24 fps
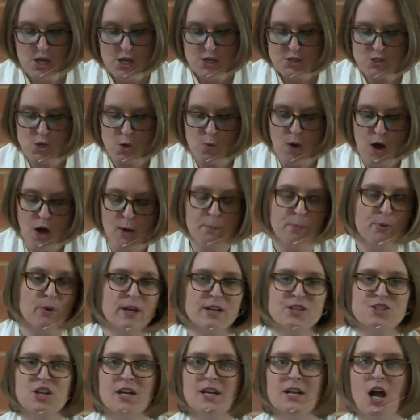So while
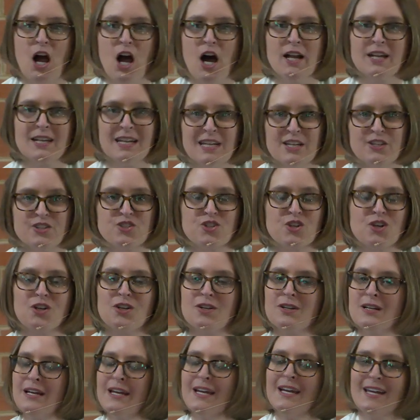preaching on
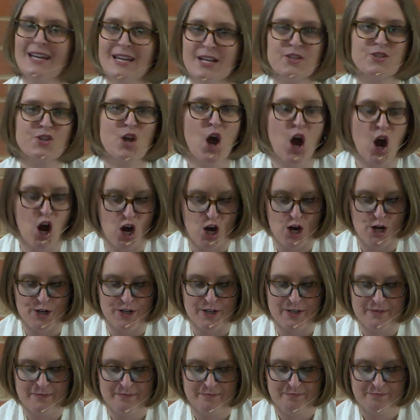Easter is hard,
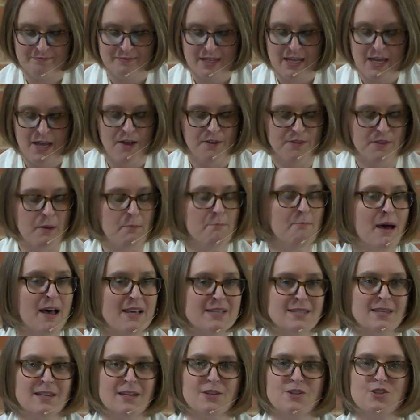the
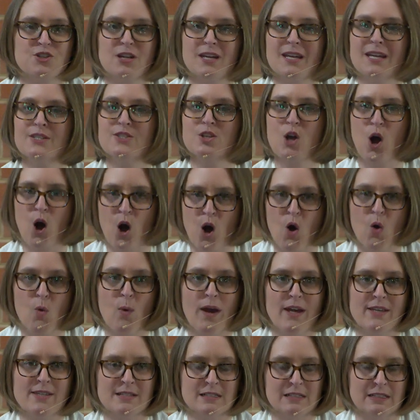message is
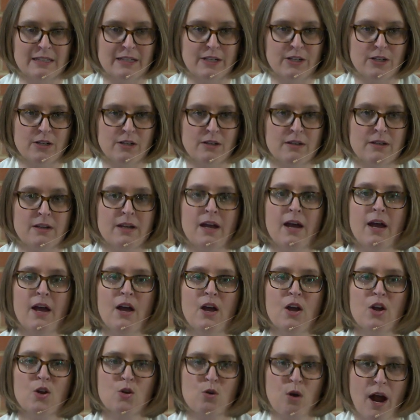always clear
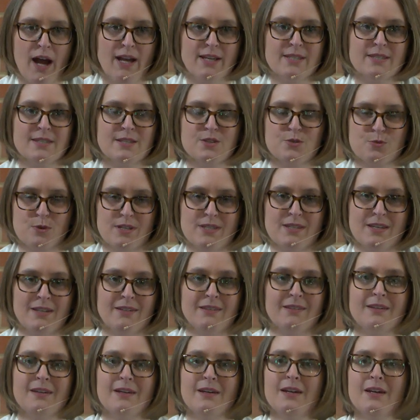Christ is risen.
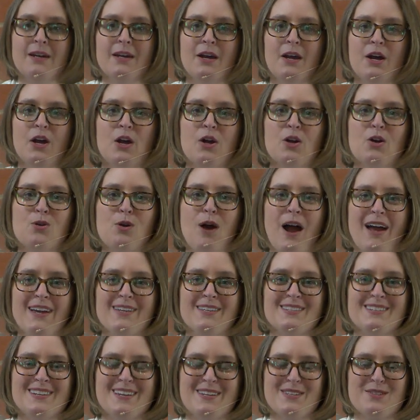
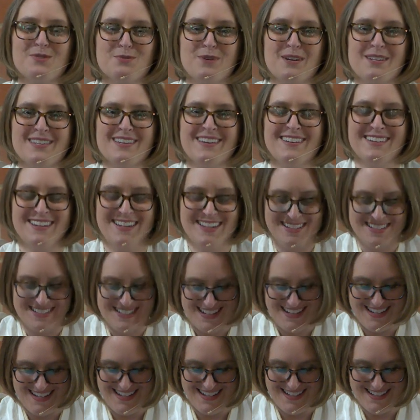Christ is risen
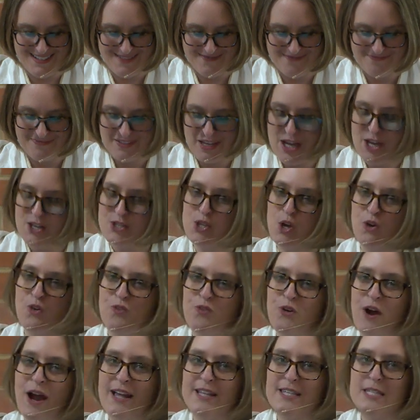indeed. So,
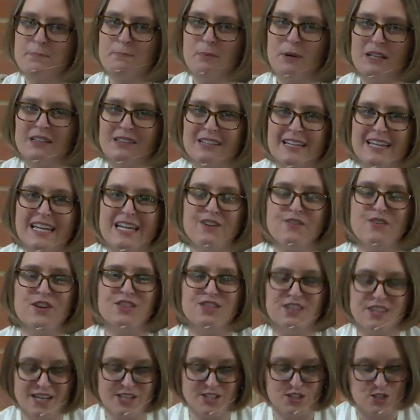friends, believe
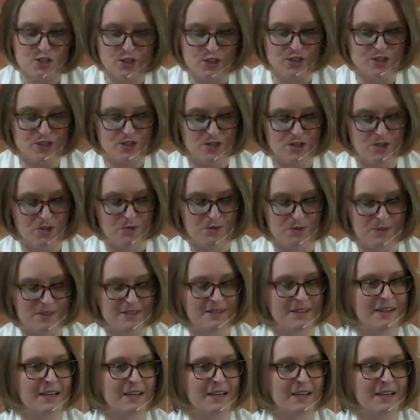this good news.